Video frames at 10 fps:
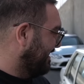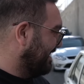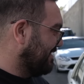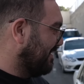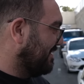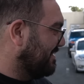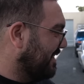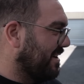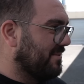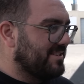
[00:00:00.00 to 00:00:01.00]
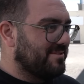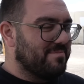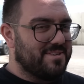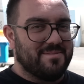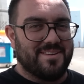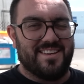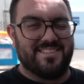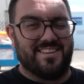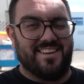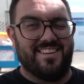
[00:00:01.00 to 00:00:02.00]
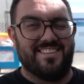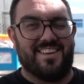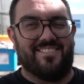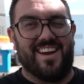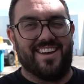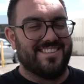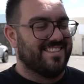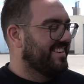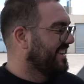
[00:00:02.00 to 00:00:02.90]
I drive it all the time. I went to Super Chief in it yesterday. Get rags.